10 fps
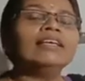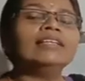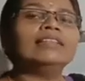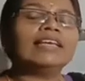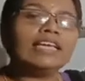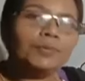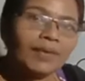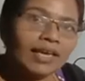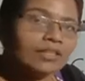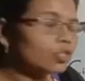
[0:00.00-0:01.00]
the
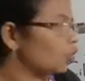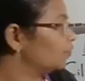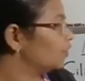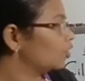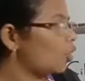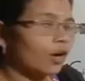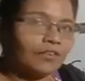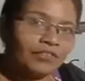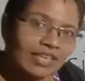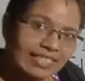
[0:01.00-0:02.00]
image of the
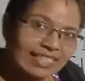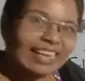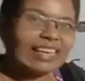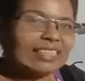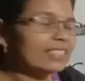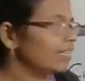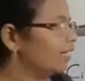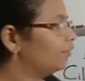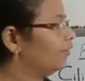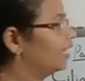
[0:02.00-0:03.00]
convex lens
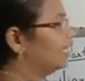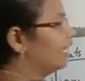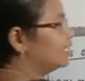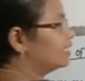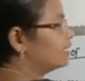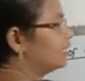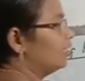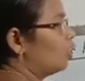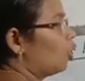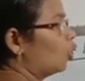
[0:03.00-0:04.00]
we are
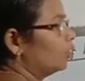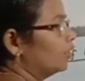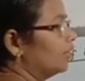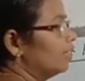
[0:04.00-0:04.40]
getting on the